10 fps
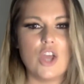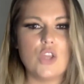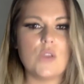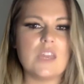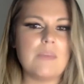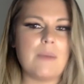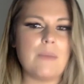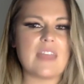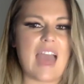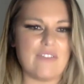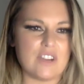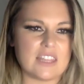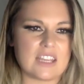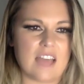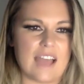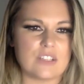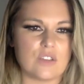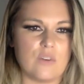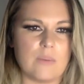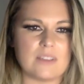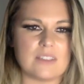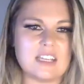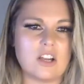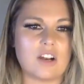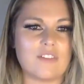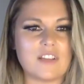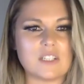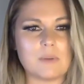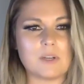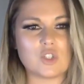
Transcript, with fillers: You can keep up with everything on the high school football scene on our Facebook,